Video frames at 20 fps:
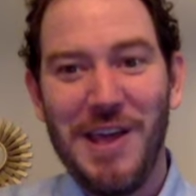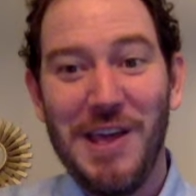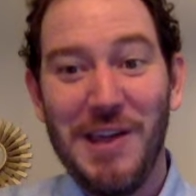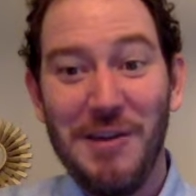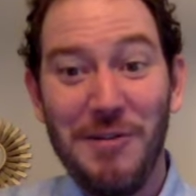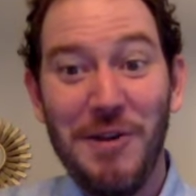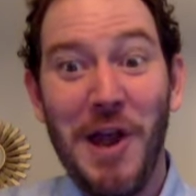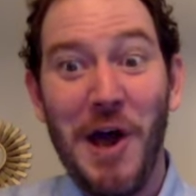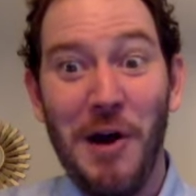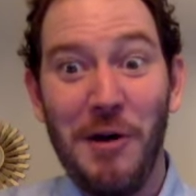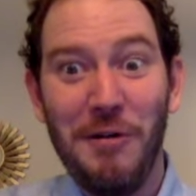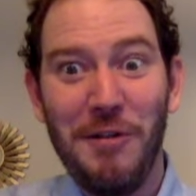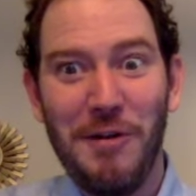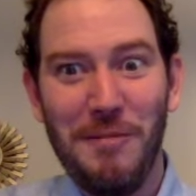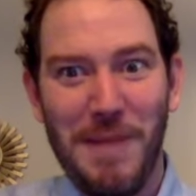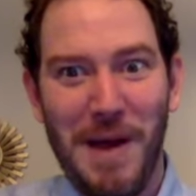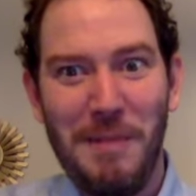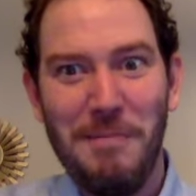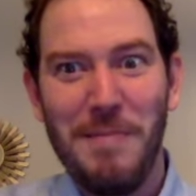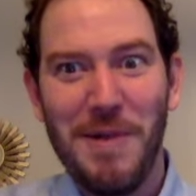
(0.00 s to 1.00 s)
you know that
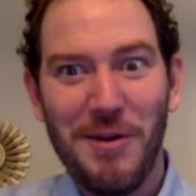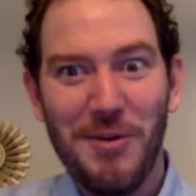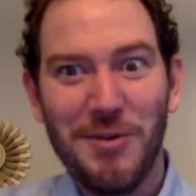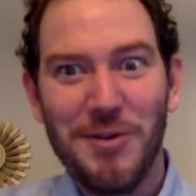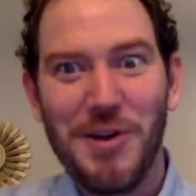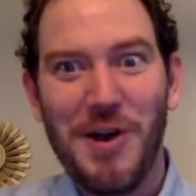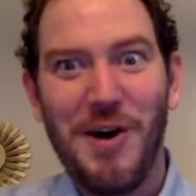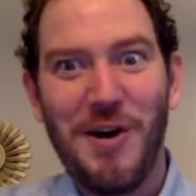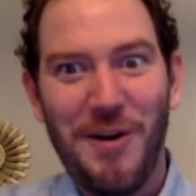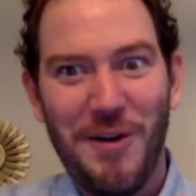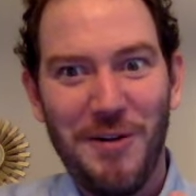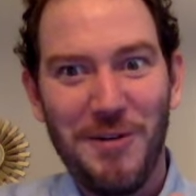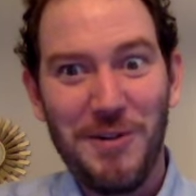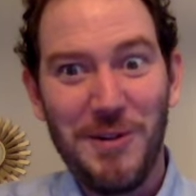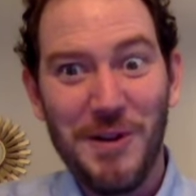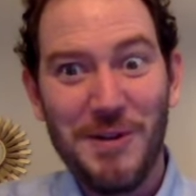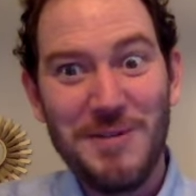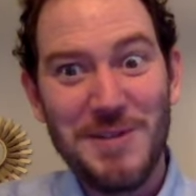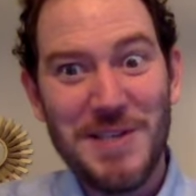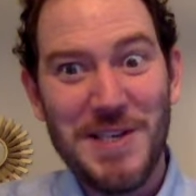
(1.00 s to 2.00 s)
my middle daughter,
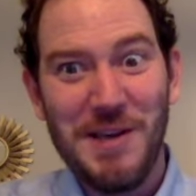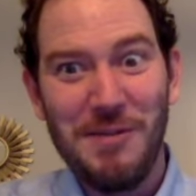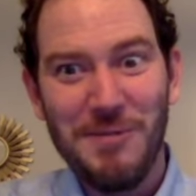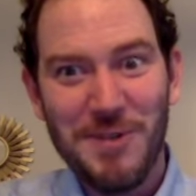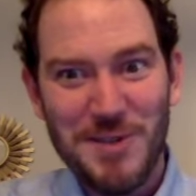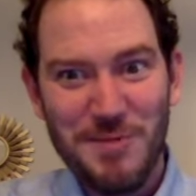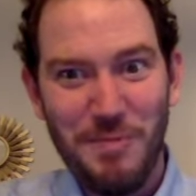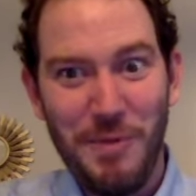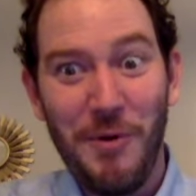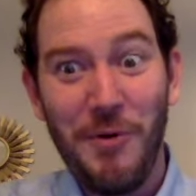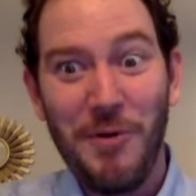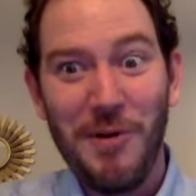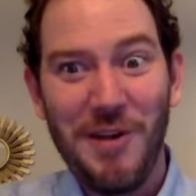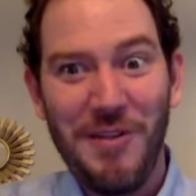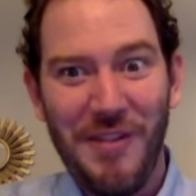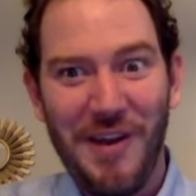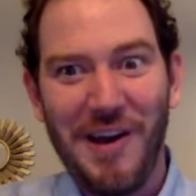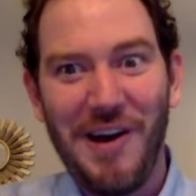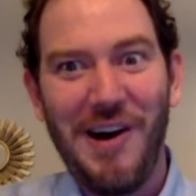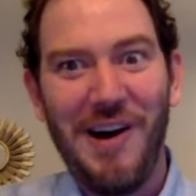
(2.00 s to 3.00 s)
Lucy, was born in
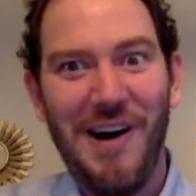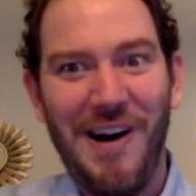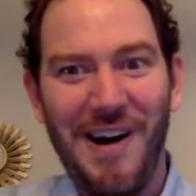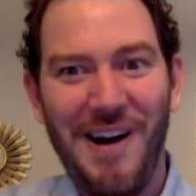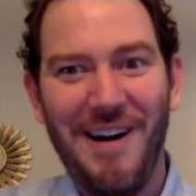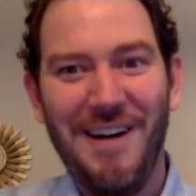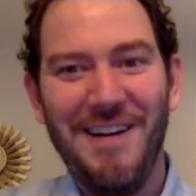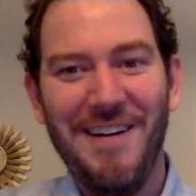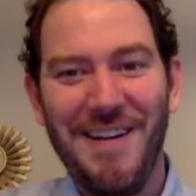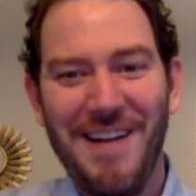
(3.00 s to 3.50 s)
the car.